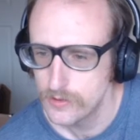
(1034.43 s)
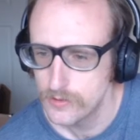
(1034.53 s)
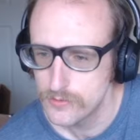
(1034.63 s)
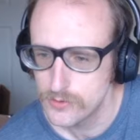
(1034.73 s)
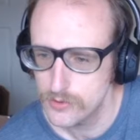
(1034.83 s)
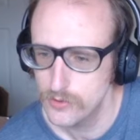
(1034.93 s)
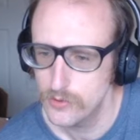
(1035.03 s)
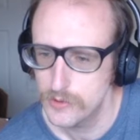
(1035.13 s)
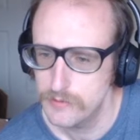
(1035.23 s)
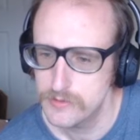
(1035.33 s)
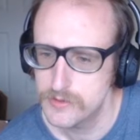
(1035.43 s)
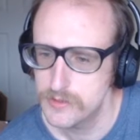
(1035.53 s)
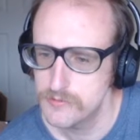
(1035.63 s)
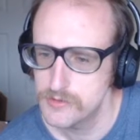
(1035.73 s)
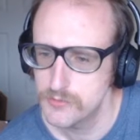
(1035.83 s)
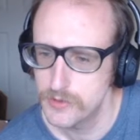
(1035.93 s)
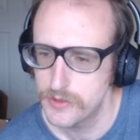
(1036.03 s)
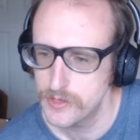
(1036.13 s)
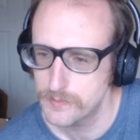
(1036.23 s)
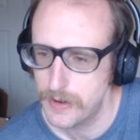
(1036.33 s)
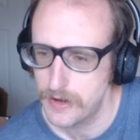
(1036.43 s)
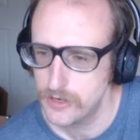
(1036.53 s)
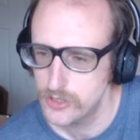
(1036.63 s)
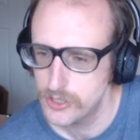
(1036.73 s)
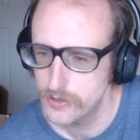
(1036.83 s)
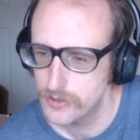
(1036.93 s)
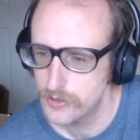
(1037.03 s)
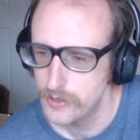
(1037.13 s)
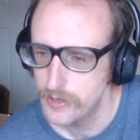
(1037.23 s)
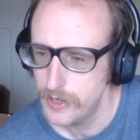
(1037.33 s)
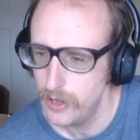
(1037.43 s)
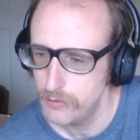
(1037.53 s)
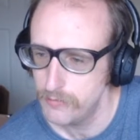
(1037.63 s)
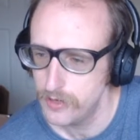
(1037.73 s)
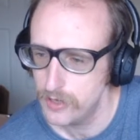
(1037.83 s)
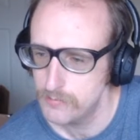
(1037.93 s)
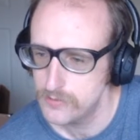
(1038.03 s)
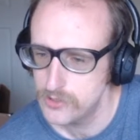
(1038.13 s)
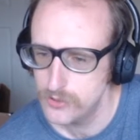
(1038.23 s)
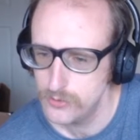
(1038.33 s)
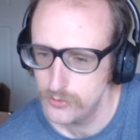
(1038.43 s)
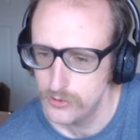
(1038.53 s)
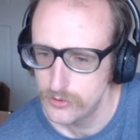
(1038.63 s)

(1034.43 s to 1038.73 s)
So it was with this package here, LVM2.